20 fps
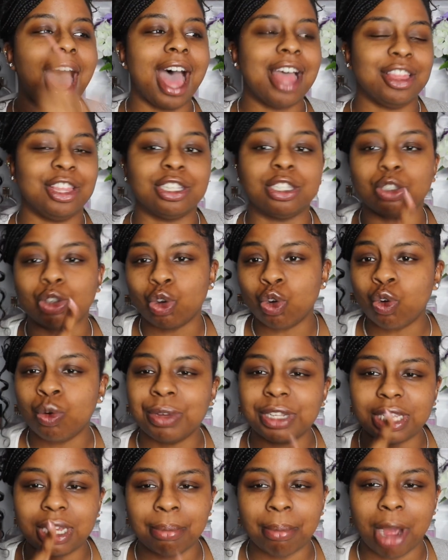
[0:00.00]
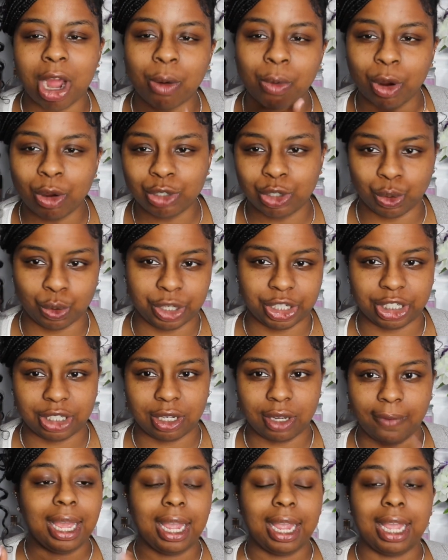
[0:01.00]
The school was in Monroe,
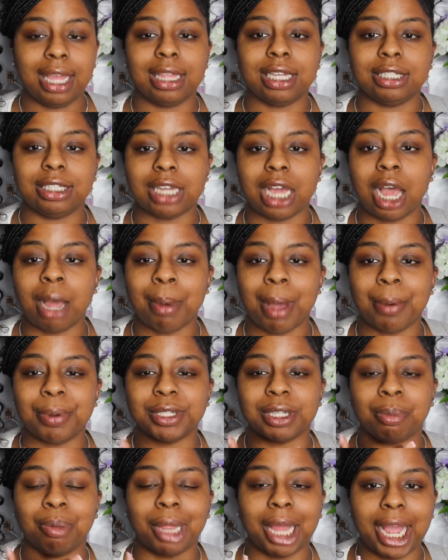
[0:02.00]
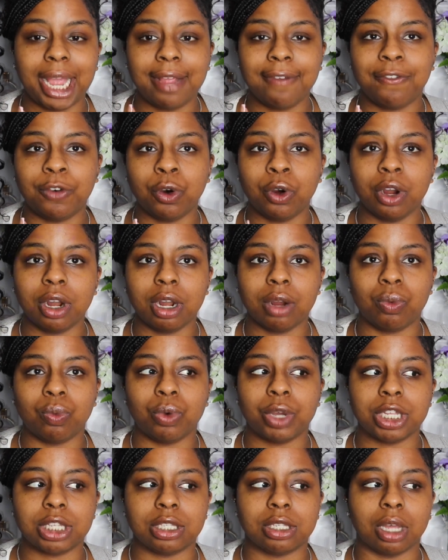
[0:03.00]
Georgia, and the job I was applying for
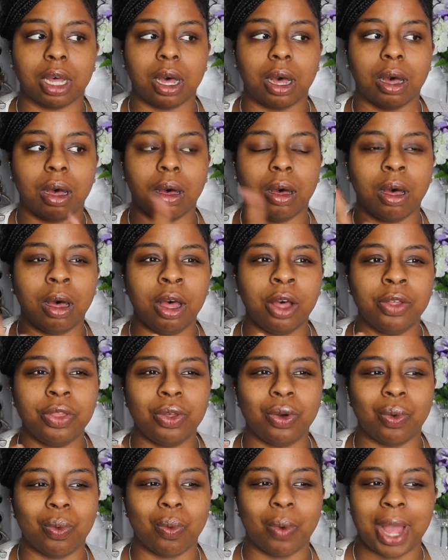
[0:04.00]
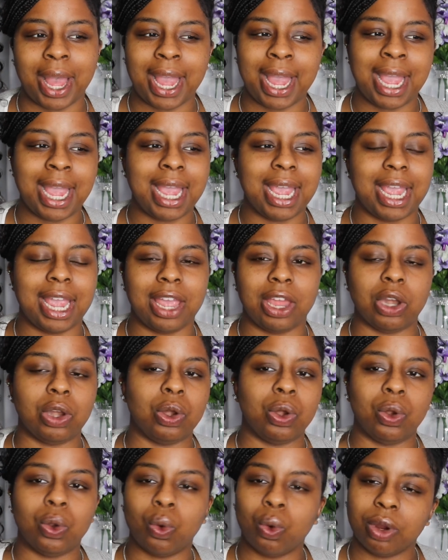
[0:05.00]
was all the way
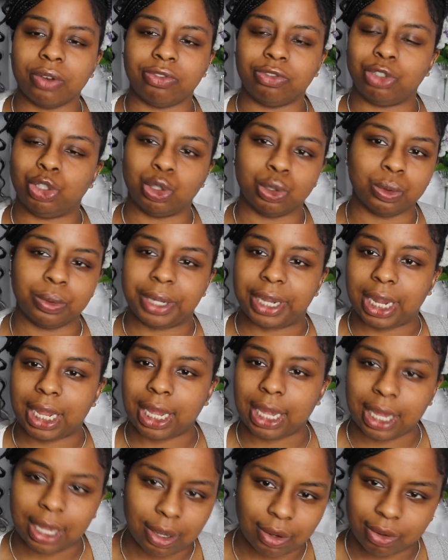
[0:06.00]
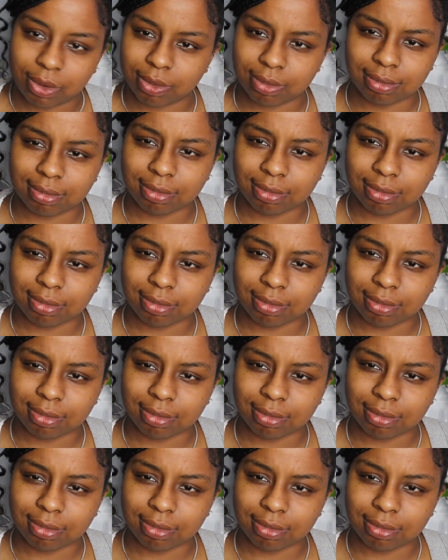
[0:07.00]
in North Druid Hill.